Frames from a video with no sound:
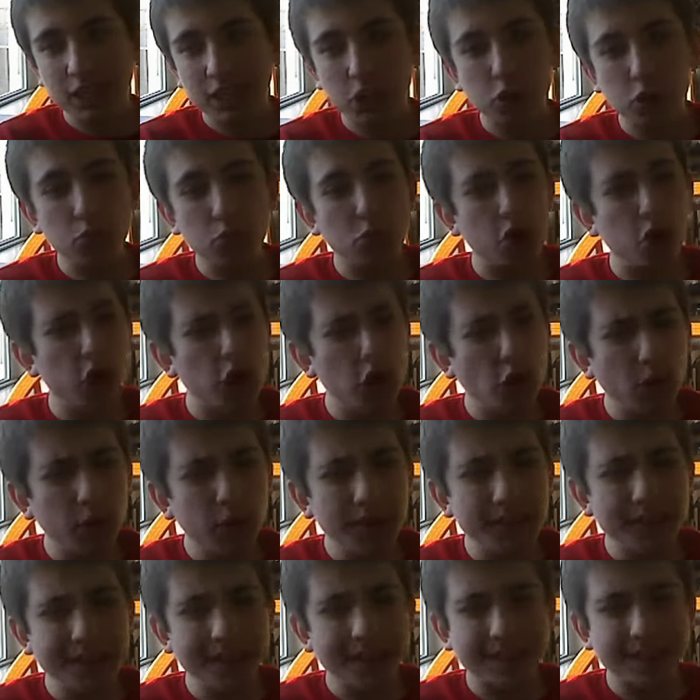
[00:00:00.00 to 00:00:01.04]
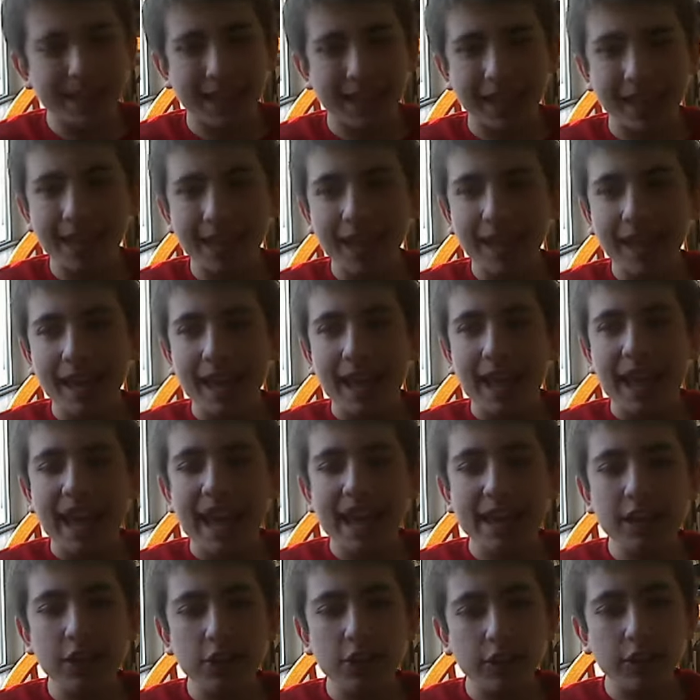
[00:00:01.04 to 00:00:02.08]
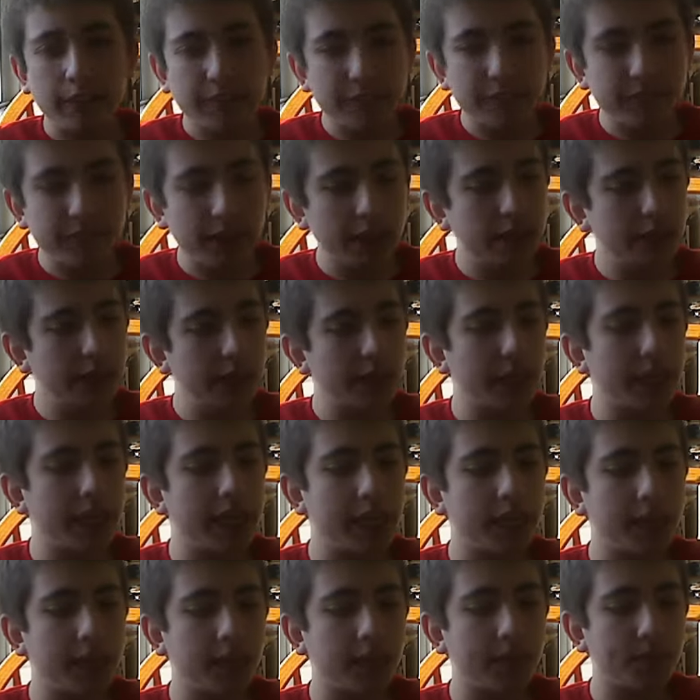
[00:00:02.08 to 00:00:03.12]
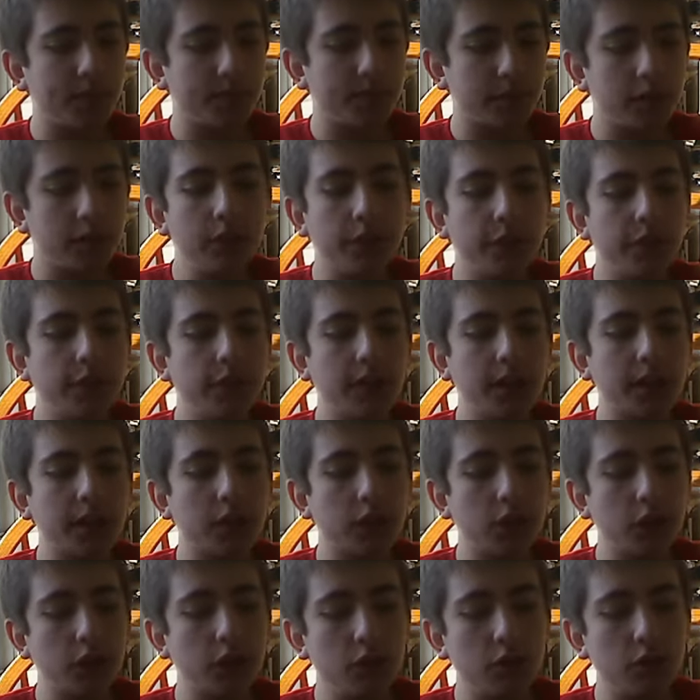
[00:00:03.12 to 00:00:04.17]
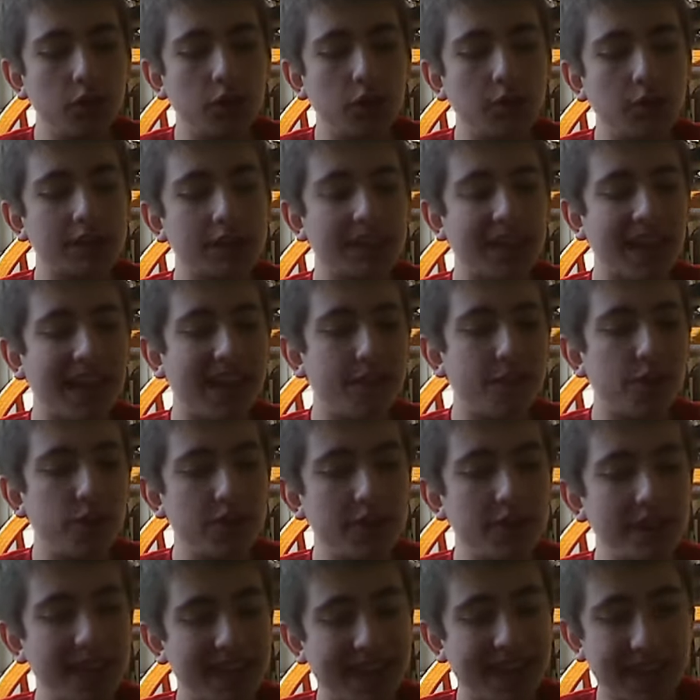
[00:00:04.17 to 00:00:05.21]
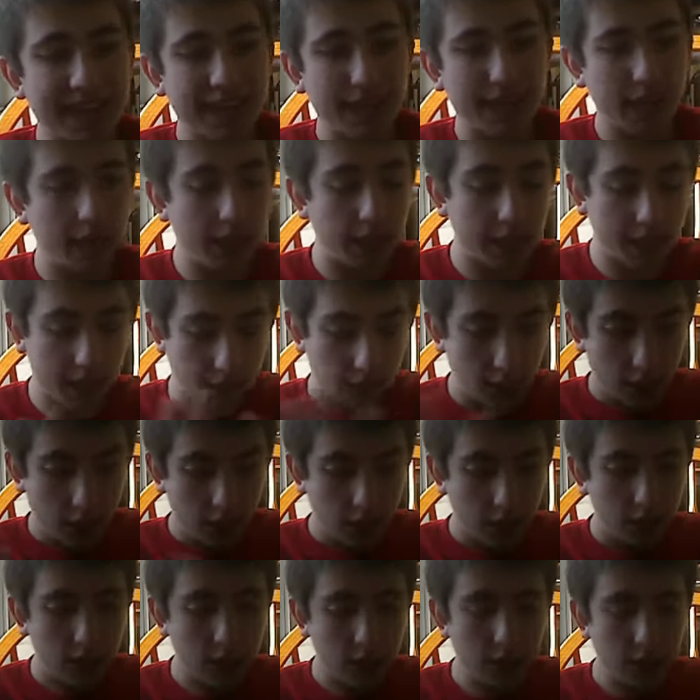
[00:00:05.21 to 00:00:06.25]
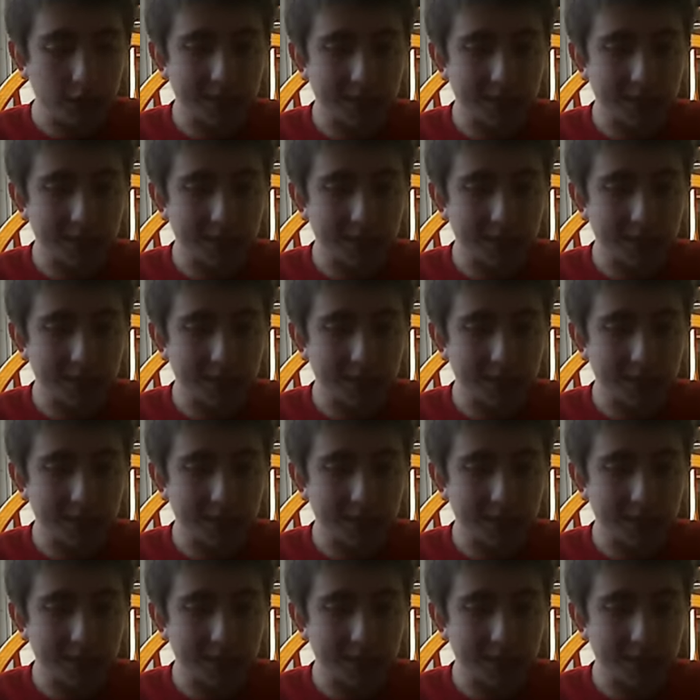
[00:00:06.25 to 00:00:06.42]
you notice it, and you feel like you notice every like you notice